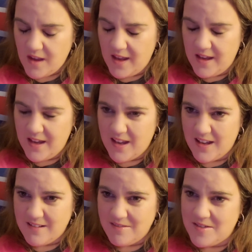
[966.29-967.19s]

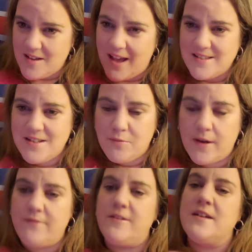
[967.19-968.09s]
and acid
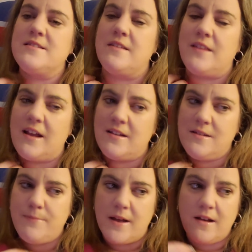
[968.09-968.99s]
reflux and
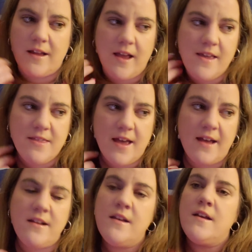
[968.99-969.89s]
things, but I ate that